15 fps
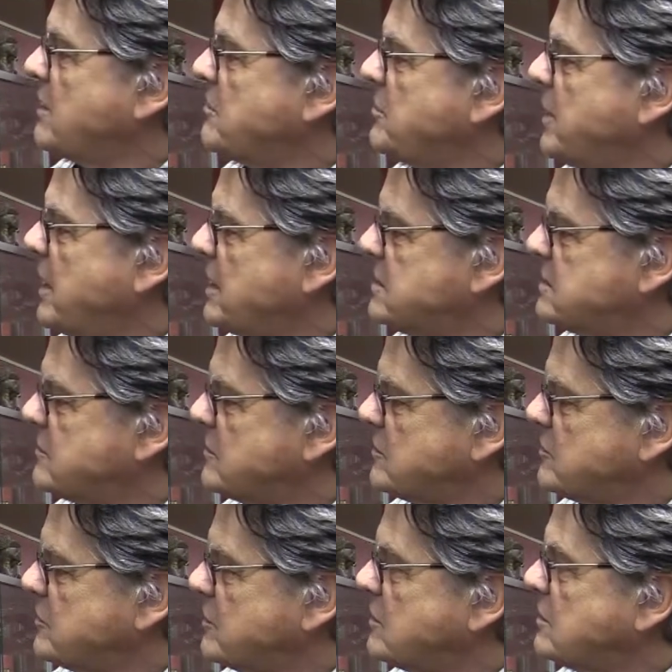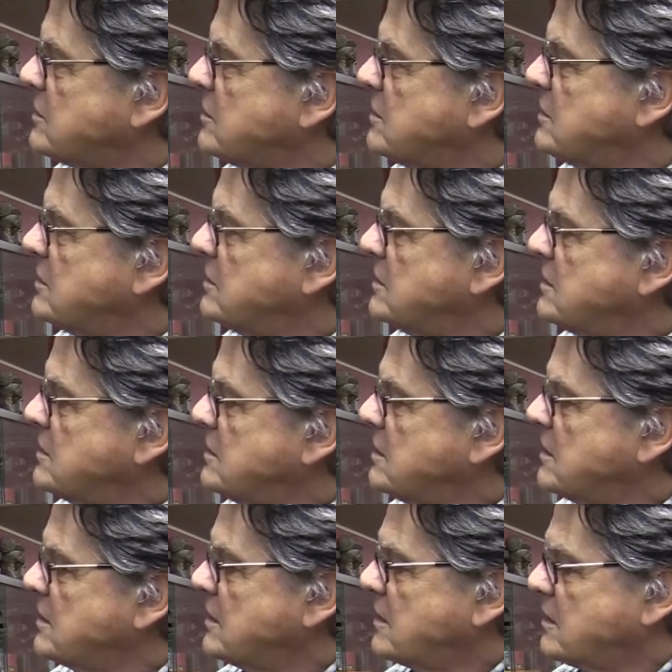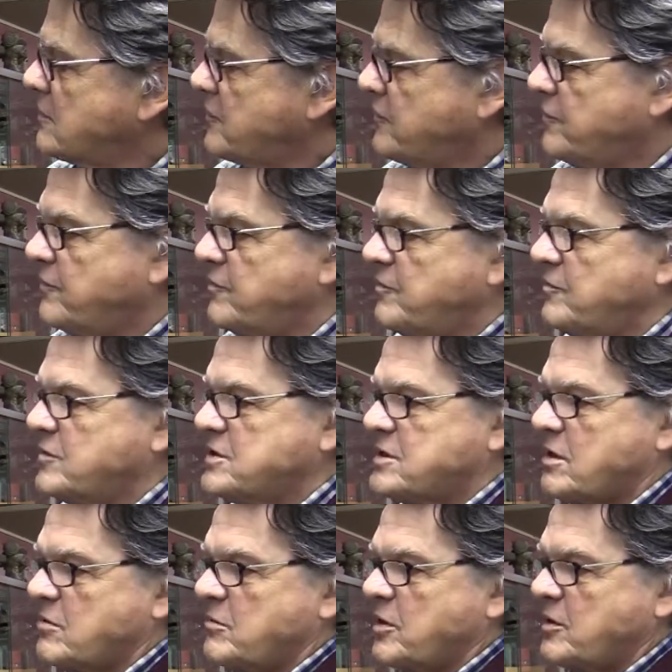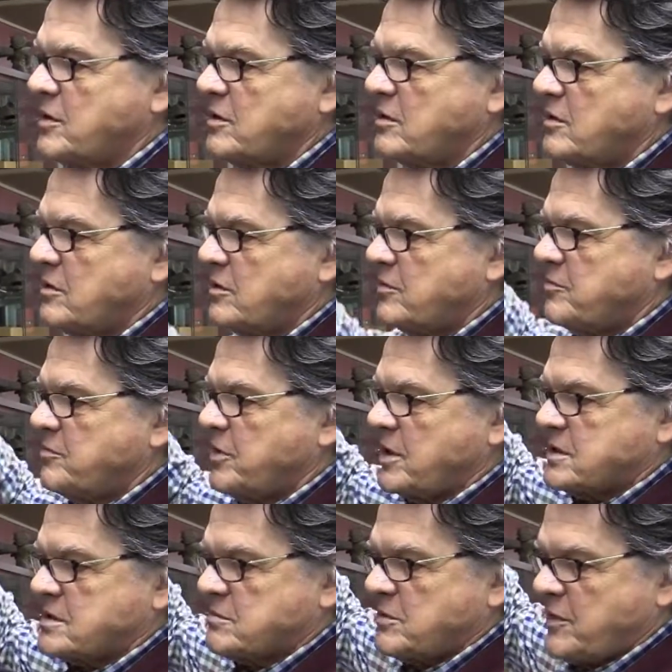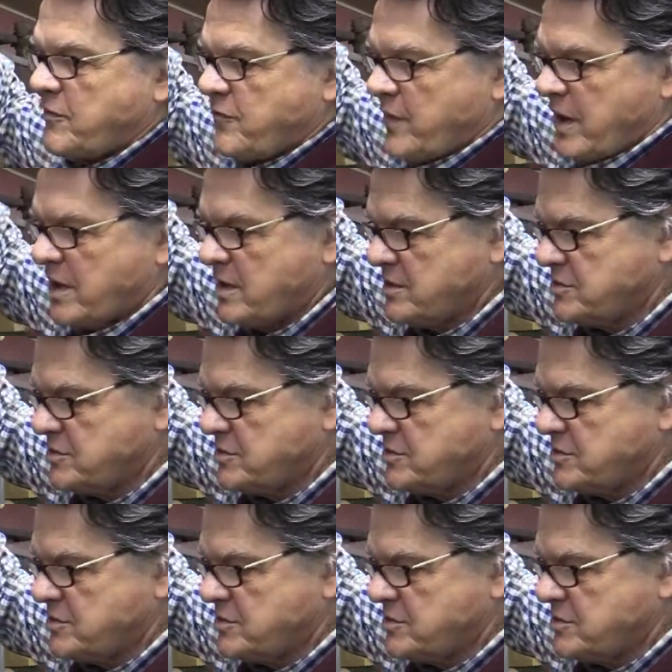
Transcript: parts of the world. Another ceremonial or possibly fighting